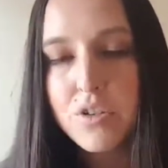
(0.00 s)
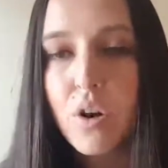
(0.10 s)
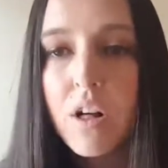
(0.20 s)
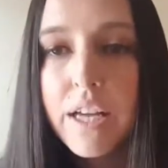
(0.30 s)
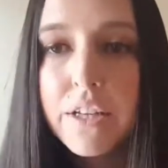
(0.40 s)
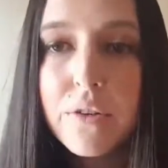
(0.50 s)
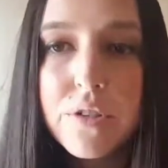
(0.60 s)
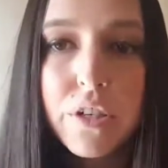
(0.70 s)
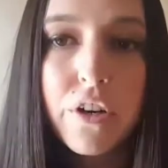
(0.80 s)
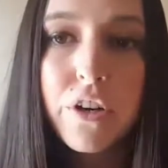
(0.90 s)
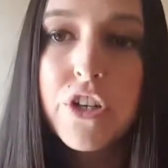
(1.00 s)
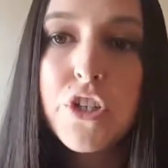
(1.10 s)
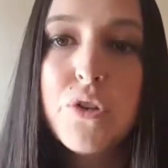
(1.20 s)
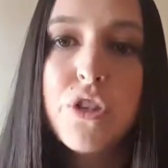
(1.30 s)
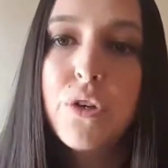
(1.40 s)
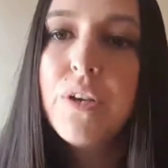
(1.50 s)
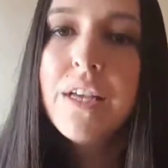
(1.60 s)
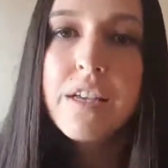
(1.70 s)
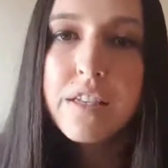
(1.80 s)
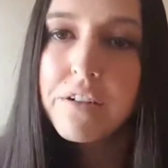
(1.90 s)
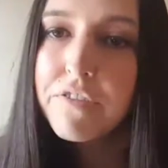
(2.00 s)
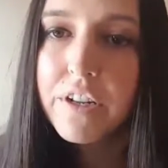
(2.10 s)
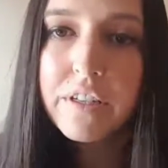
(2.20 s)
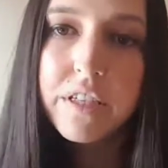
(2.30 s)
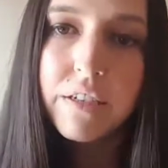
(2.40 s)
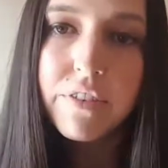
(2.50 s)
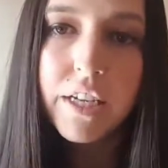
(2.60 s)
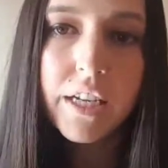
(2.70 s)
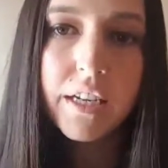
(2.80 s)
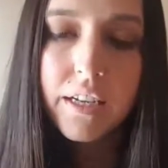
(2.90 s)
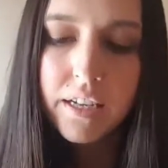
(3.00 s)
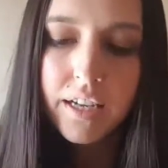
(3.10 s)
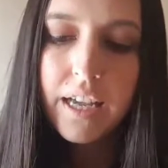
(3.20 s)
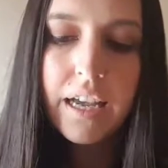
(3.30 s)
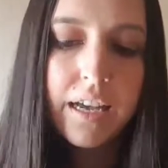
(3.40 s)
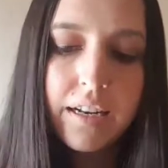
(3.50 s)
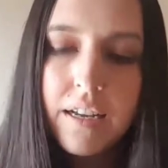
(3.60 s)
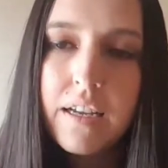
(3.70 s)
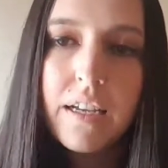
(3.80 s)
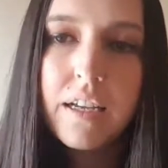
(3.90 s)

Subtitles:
so all I do is encourage you to sit in front of the TV and